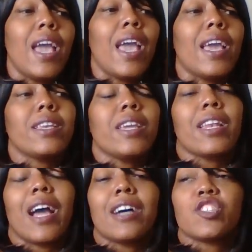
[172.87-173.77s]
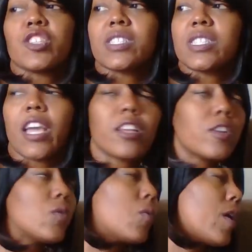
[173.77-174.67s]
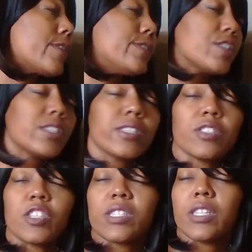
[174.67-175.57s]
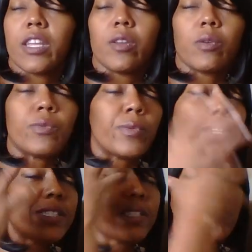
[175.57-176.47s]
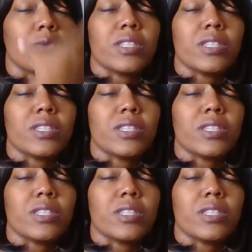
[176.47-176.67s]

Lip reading: and then I just stand under the water and just let it rinse it,